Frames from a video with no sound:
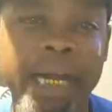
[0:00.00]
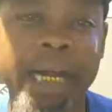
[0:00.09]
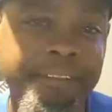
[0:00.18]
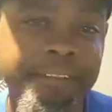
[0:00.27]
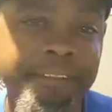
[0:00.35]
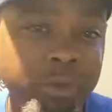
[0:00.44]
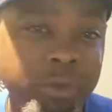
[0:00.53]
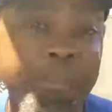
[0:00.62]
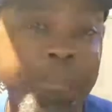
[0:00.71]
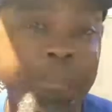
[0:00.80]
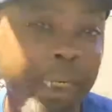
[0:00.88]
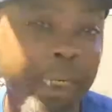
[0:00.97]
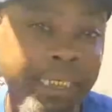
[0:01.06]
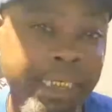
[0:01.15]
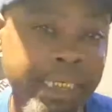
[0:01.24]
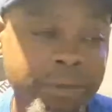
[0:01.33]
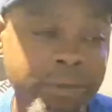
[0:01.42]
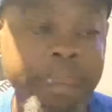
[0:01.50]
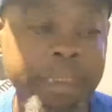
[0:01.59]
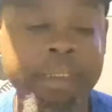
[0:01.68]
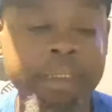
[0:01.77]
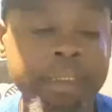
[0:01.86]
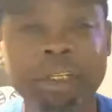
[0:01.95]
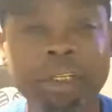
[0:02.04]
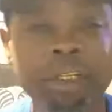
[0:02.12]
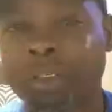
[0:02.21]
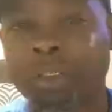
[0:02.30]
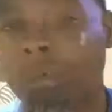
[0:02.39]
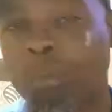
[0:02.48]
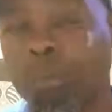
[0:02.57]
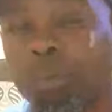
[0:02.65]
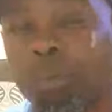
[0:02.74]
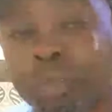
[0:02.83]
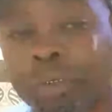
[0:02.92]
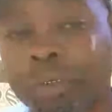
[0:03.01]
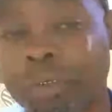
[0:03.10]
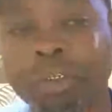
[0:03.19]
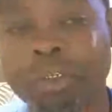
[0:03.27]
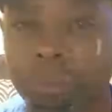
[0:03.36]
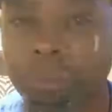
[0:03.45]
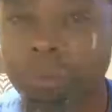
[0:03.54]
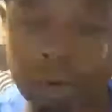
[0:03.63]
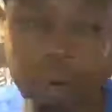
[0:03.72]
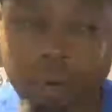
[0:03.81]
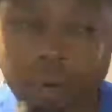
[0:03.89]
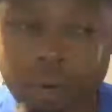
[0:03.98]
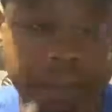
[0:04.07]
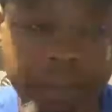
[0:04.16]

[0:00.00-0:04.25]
physically bodies. You know what I mean? You can only work so hard